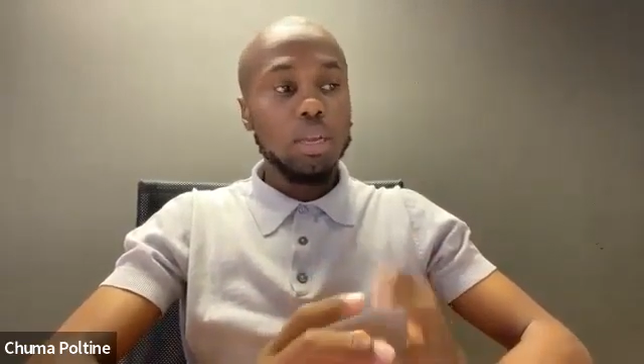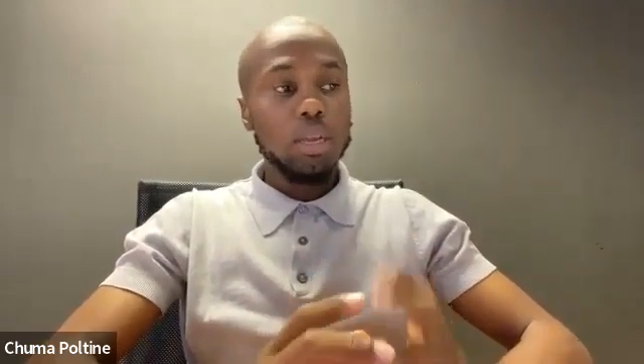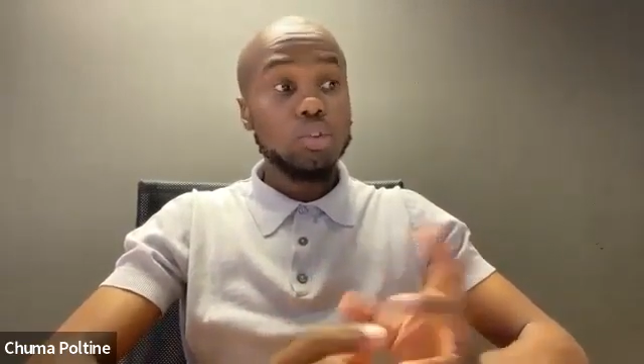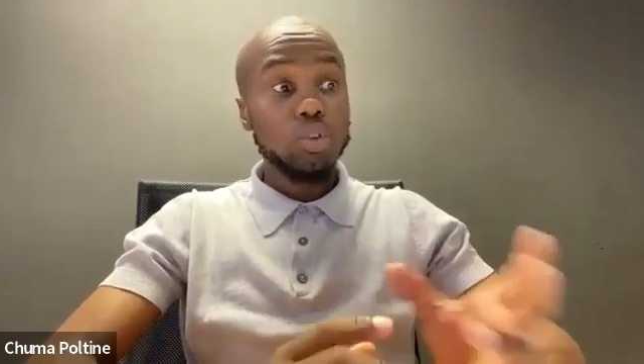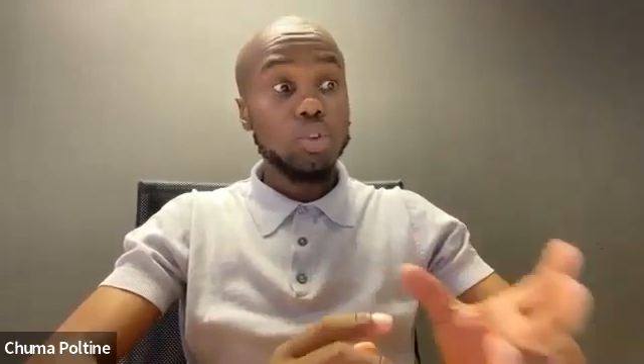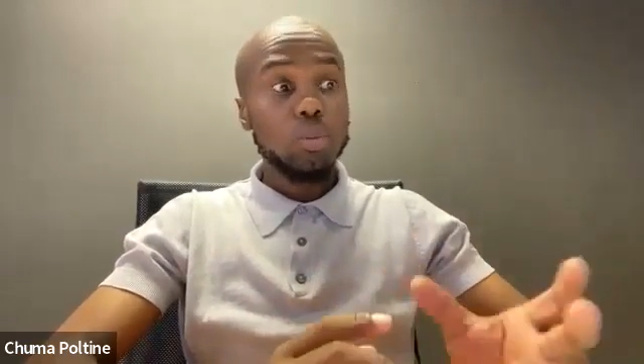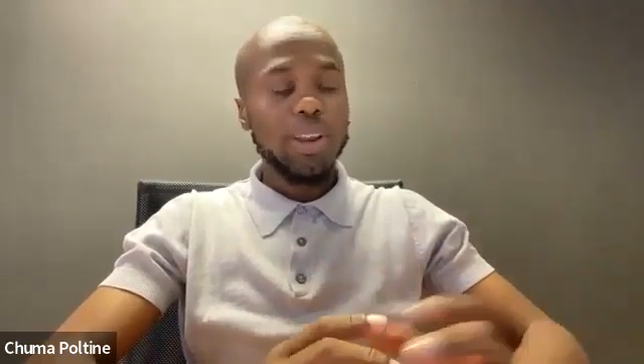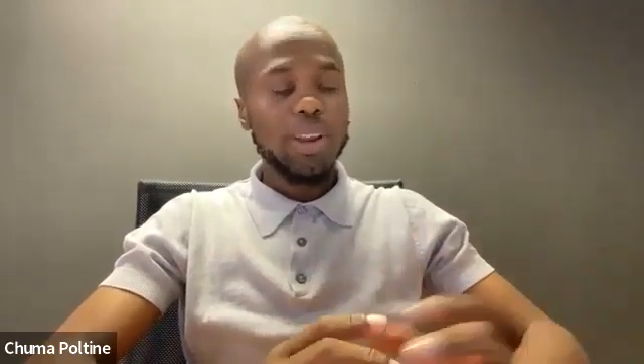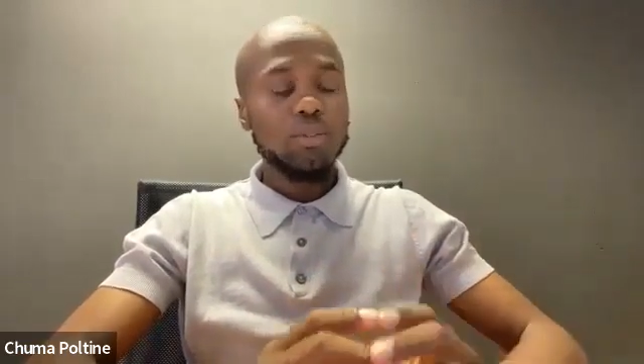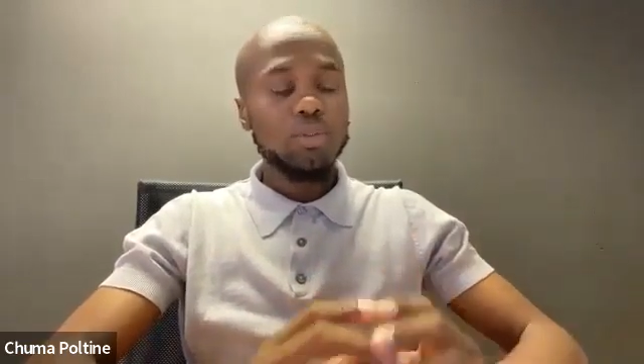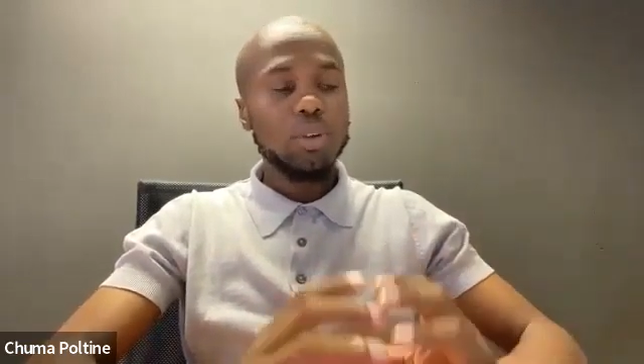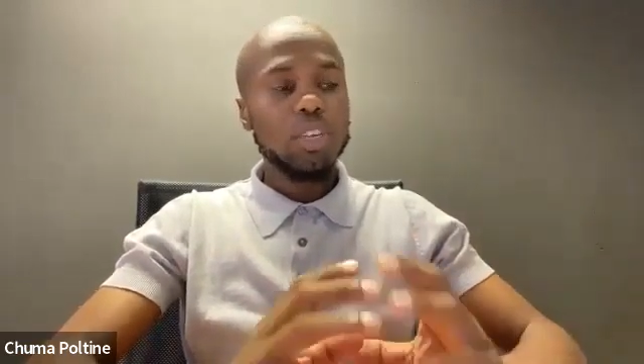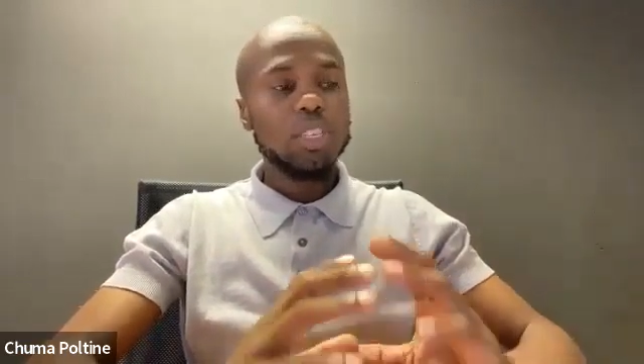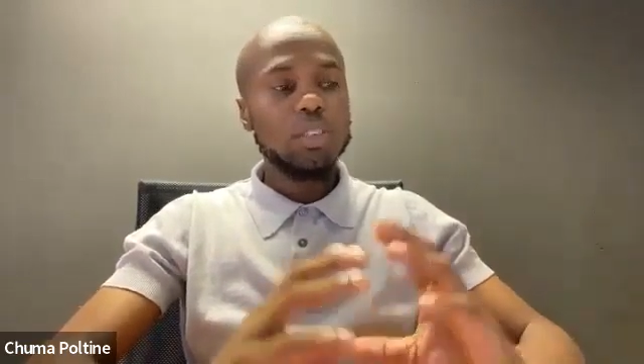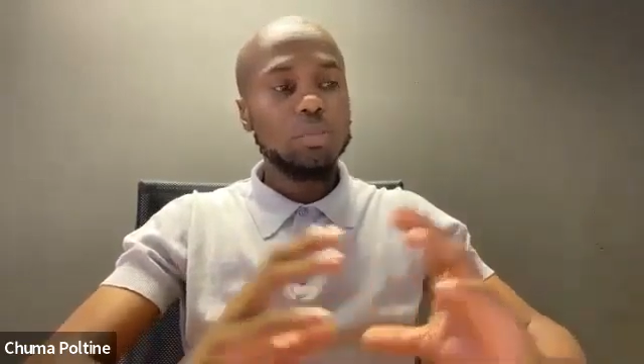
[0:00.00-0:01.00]
So you might have
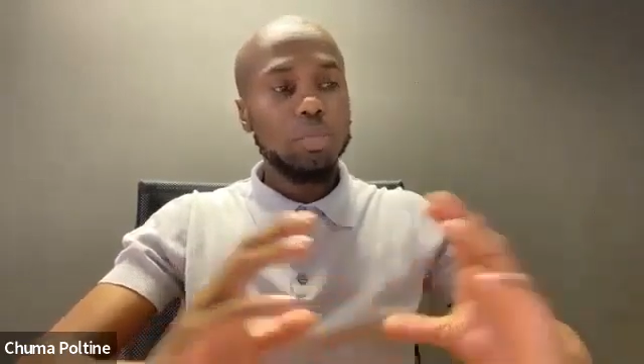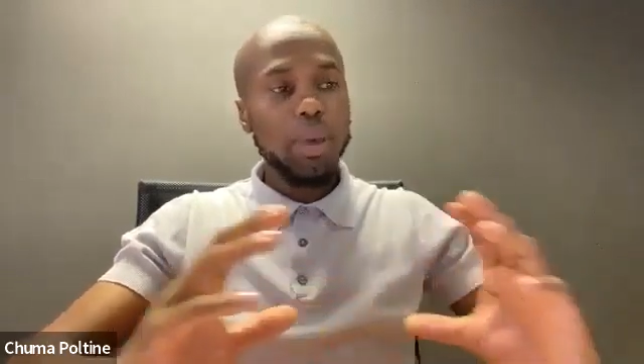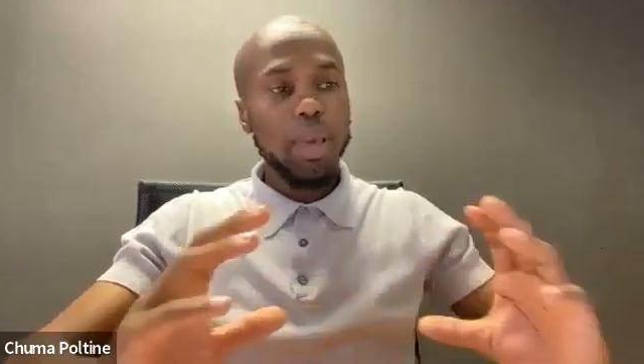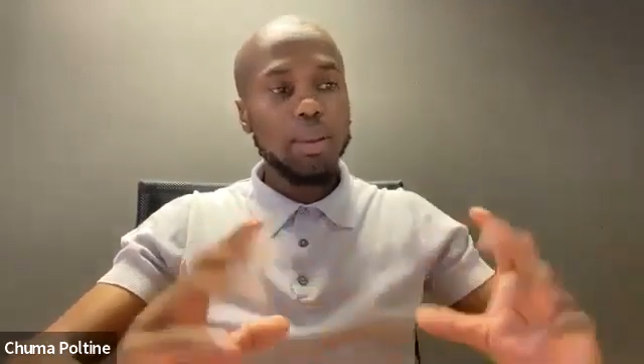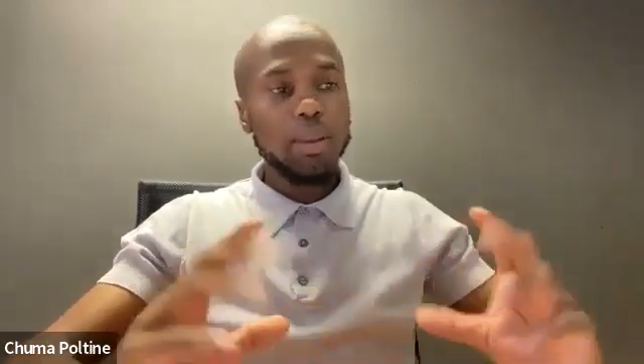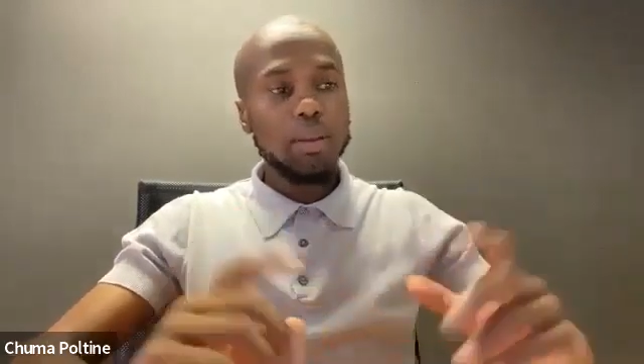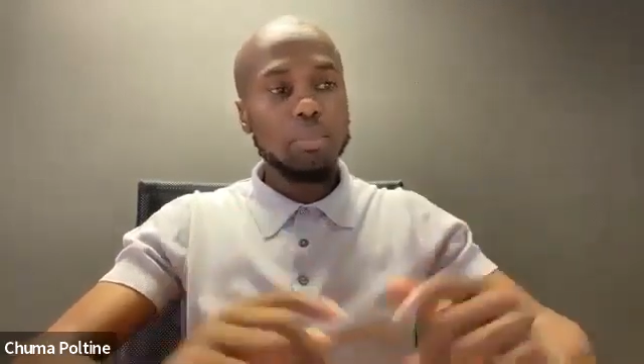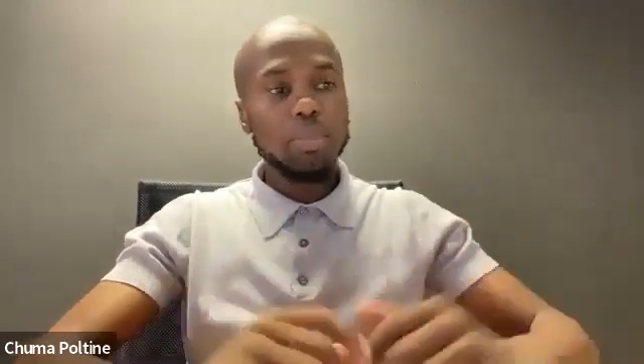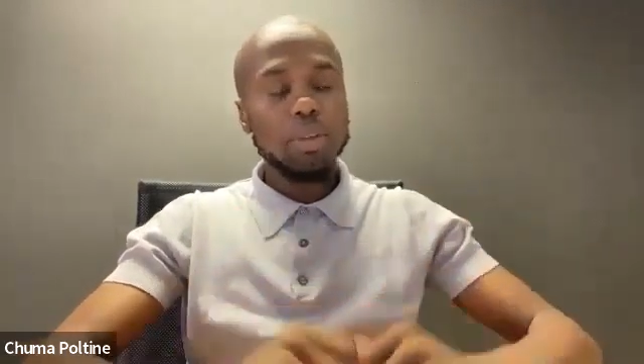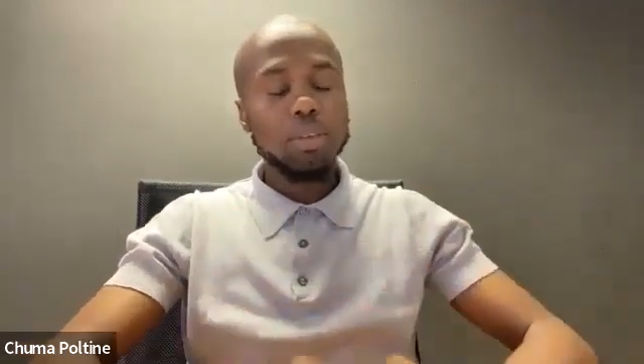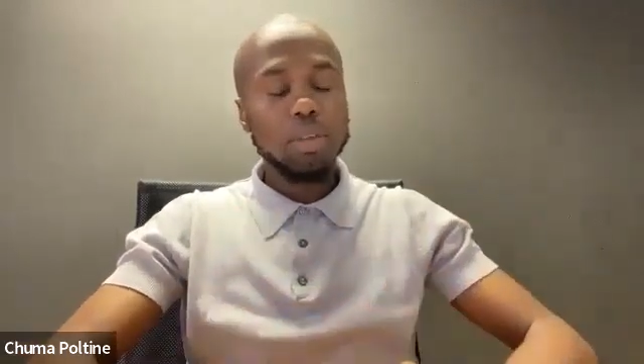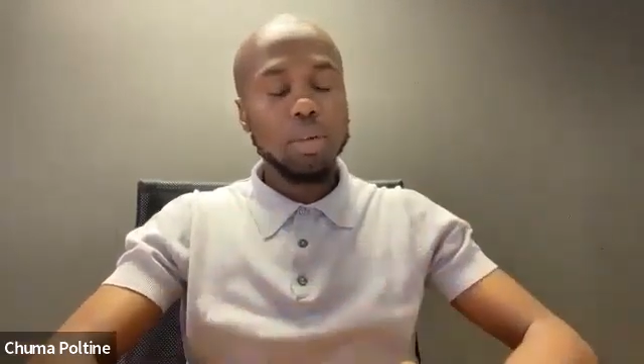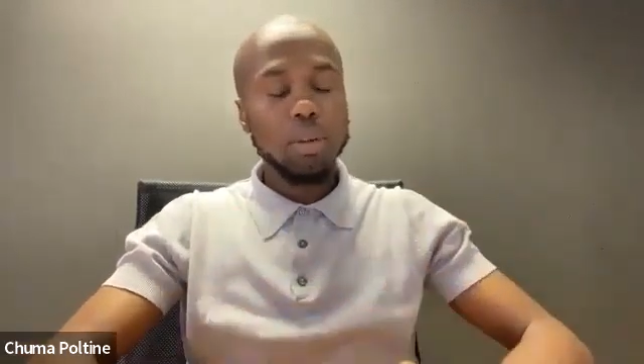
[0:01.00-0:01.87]
to expand a bit